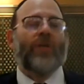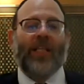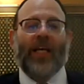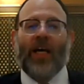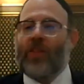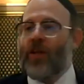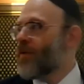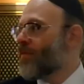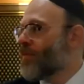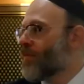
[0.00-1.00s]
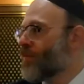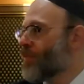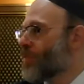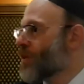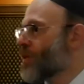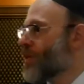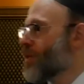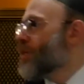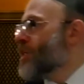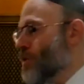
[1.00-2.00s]
it's joined together.
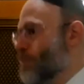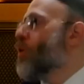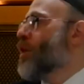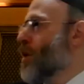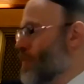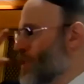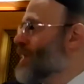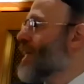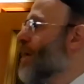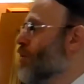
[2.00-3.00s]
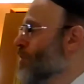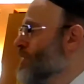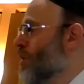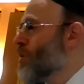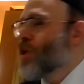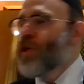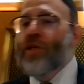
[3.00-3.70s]
Also.